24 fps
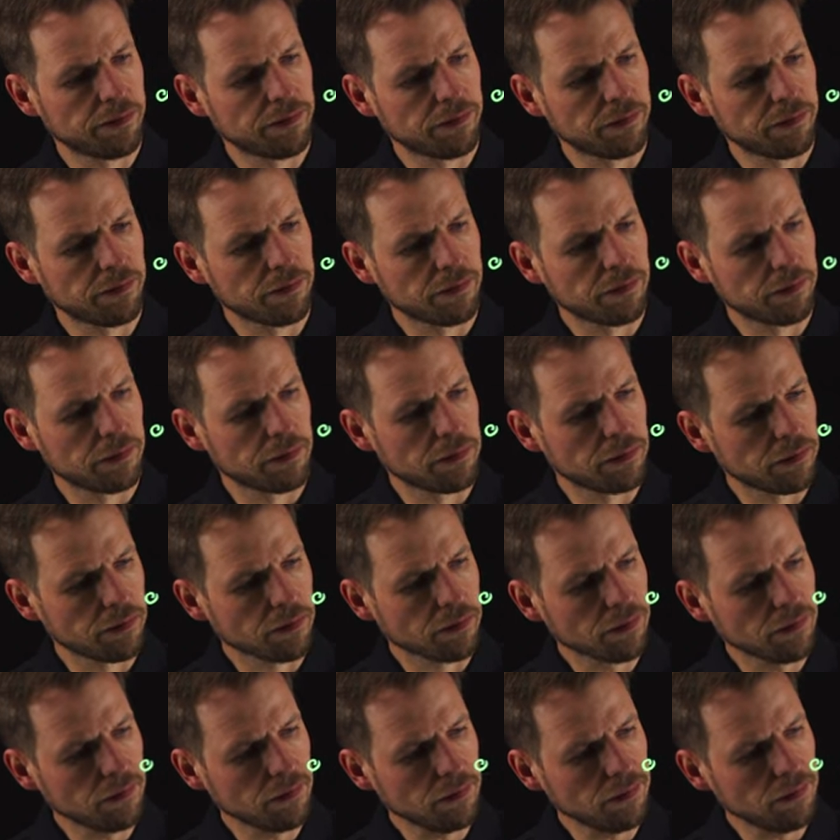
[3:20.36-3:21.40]

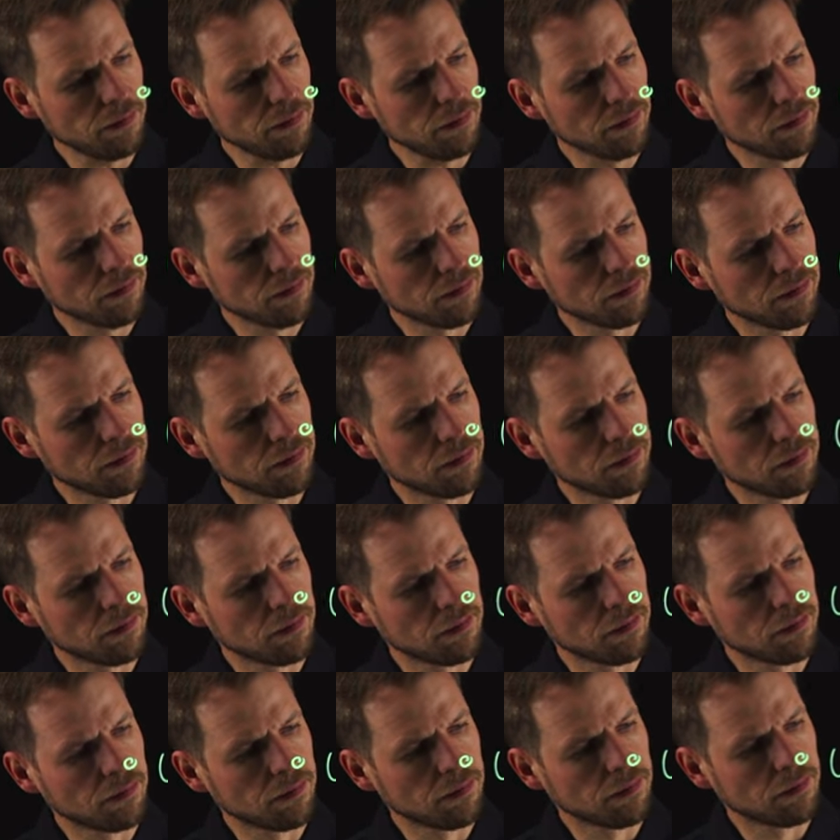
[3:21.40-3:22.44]

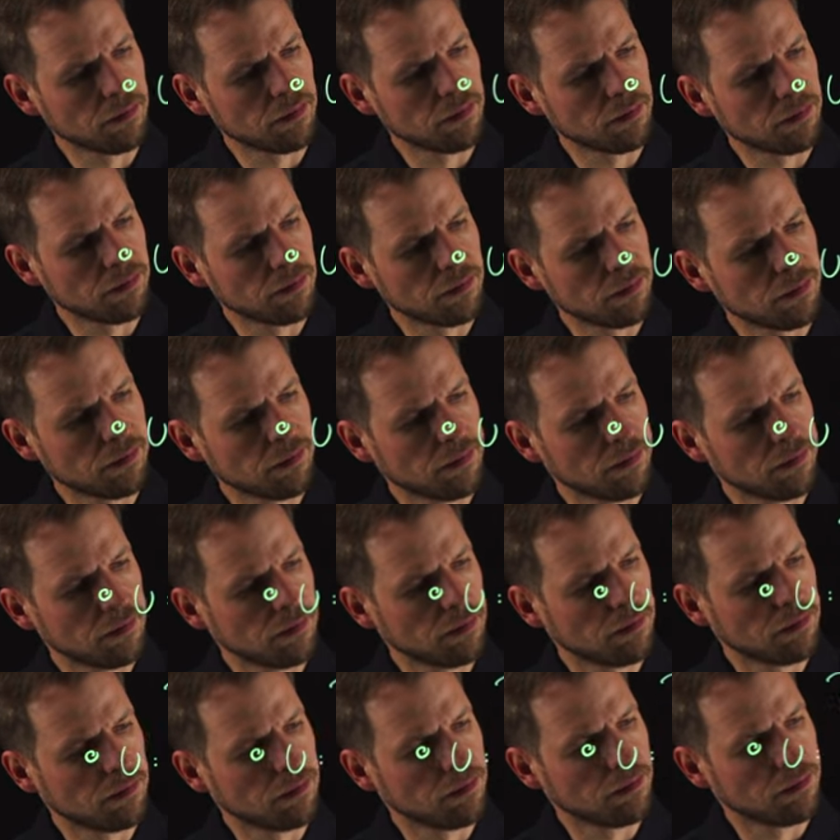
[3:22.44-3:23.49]

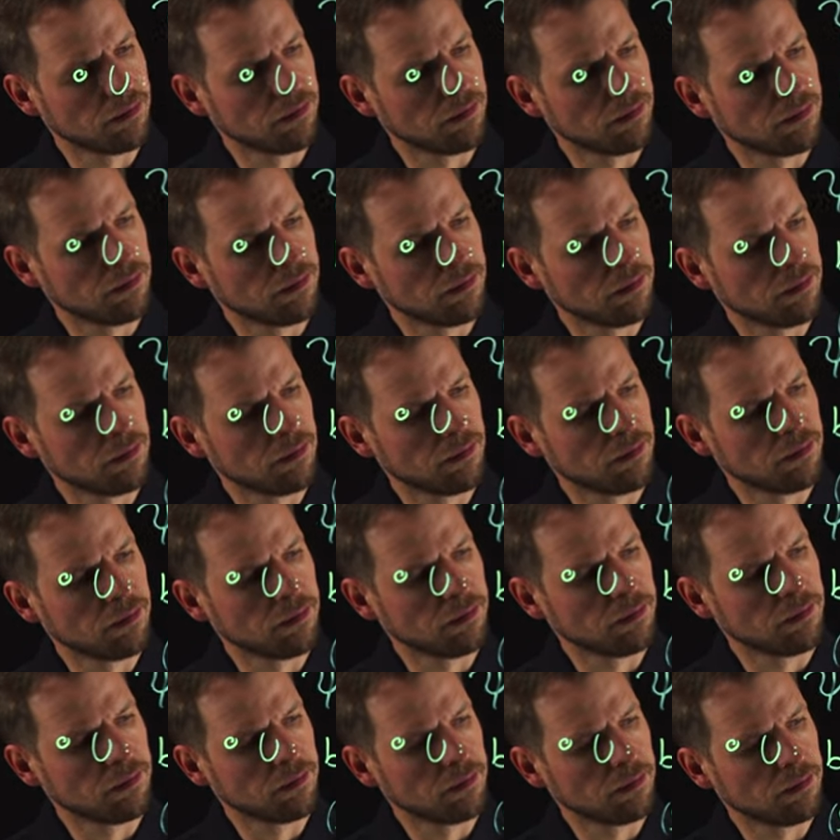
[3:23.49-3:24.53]

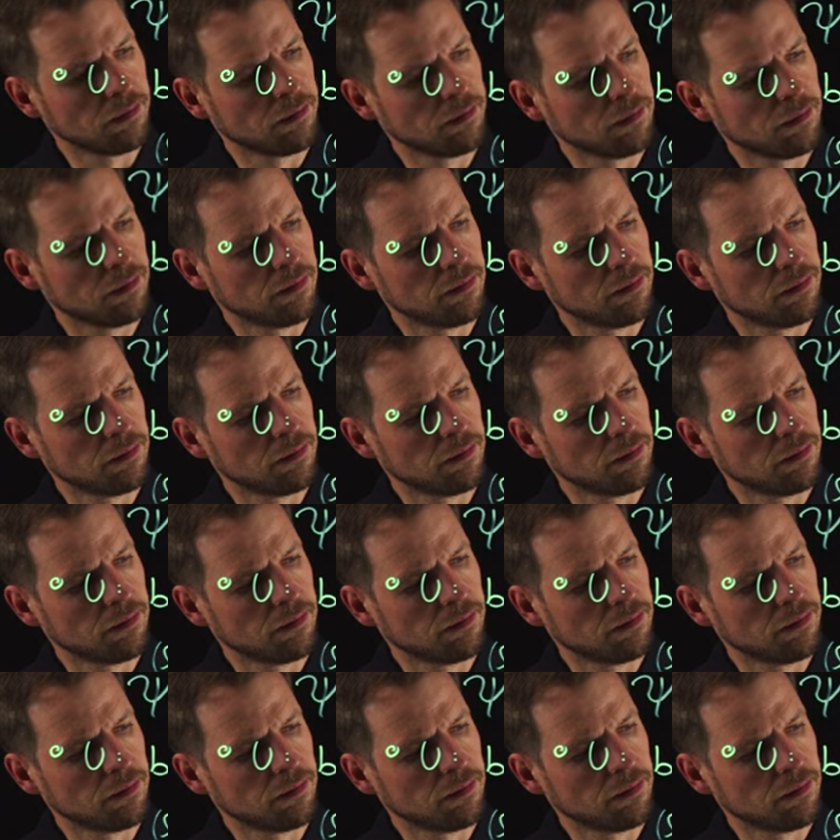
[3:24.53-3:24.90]
[no speech]